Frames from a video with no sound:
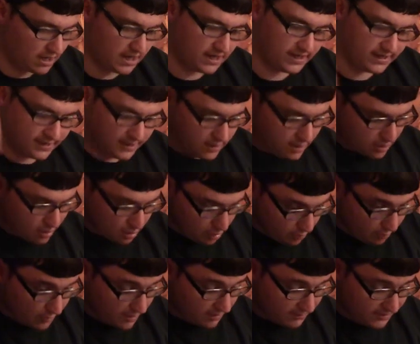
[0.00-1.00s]
I
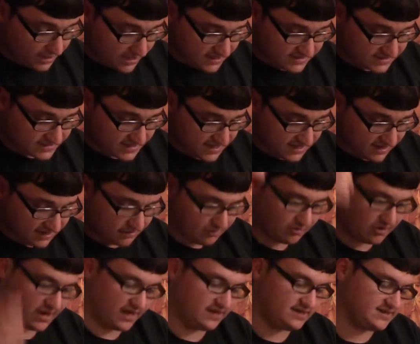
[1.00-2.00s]
hope I'm not saying it
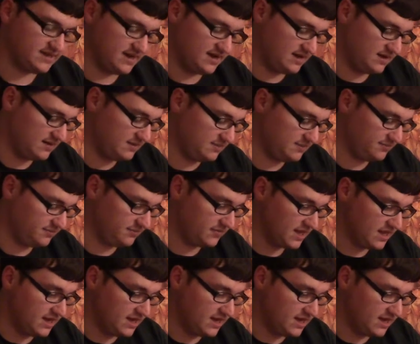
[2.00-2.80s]
right. Um...